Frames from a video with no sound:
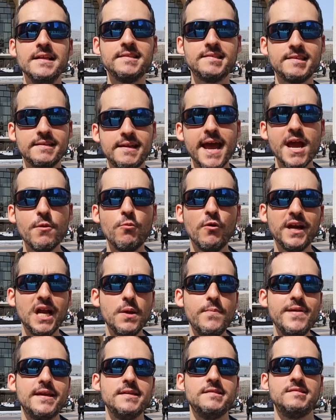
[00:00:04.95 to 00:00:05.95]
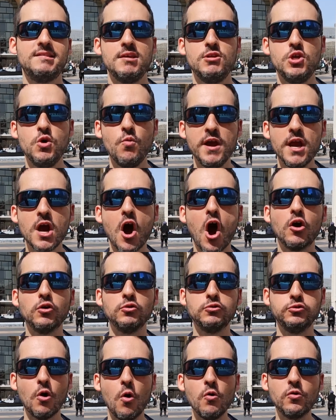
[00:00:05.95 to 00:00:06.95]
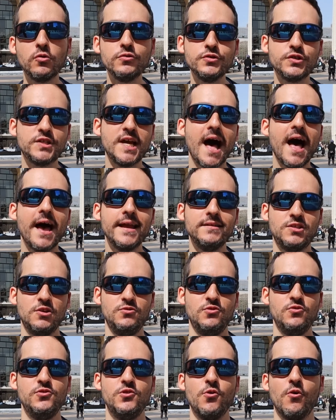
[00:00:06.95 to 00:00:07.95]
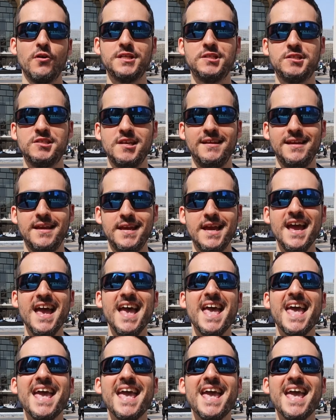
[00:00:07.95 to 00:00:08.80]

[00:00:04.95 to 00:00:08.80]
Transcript: Today we're going to be continuing our locals guide to New York City